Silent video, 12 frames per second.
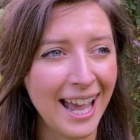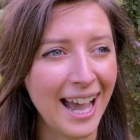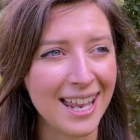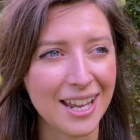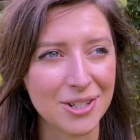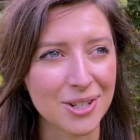
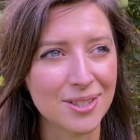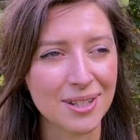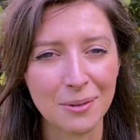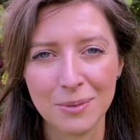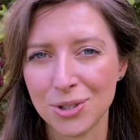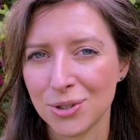and I just
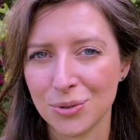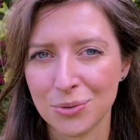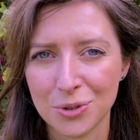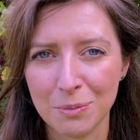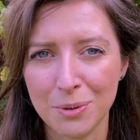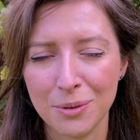think we should all
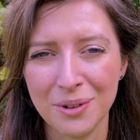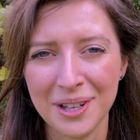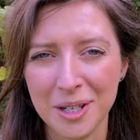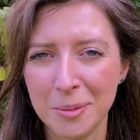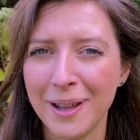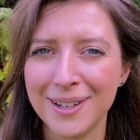support
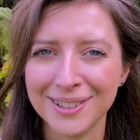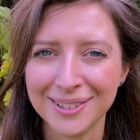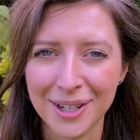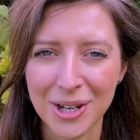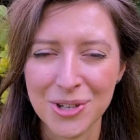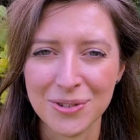independent
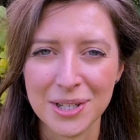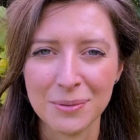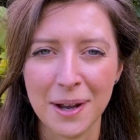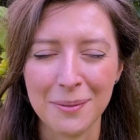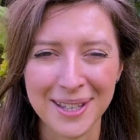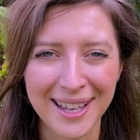nurseries
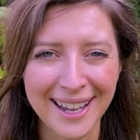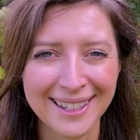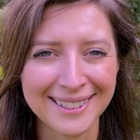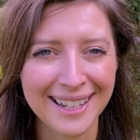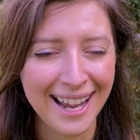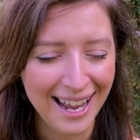where we can.